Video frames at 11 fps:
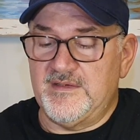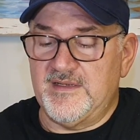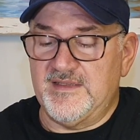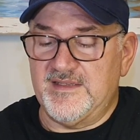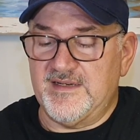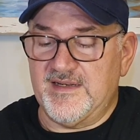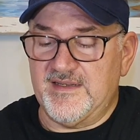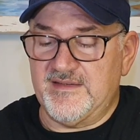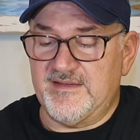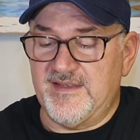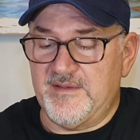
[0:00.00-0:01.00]
And then I
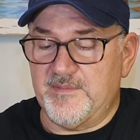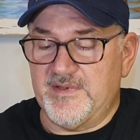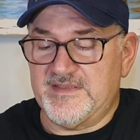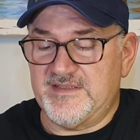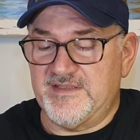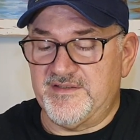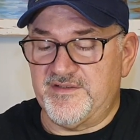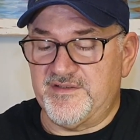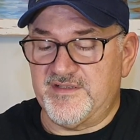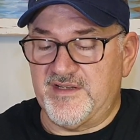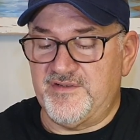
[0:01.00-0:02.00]
take my
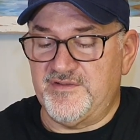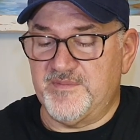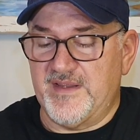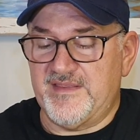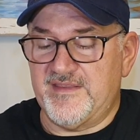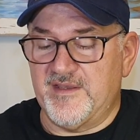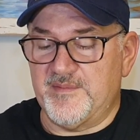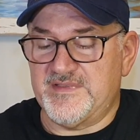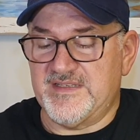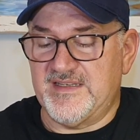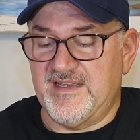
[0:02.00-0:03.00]
scissors, I use my thumb
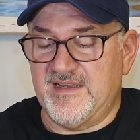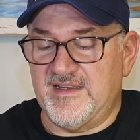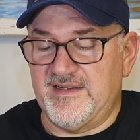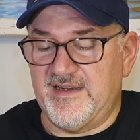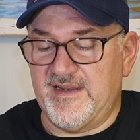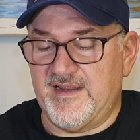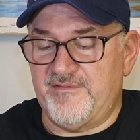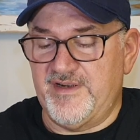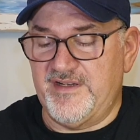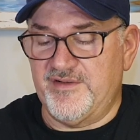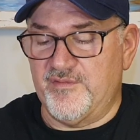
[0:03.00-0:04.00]
as a guide. I
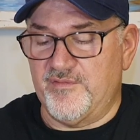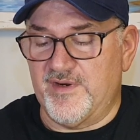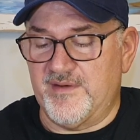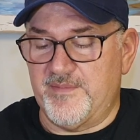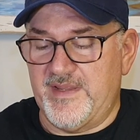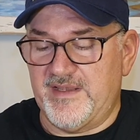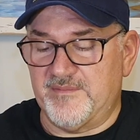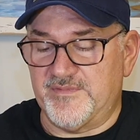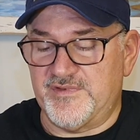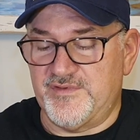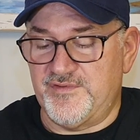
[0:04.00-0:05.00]
really don't want to make
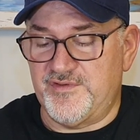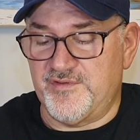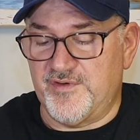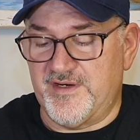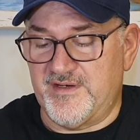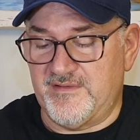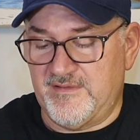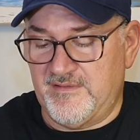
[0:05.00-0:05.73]
them too short.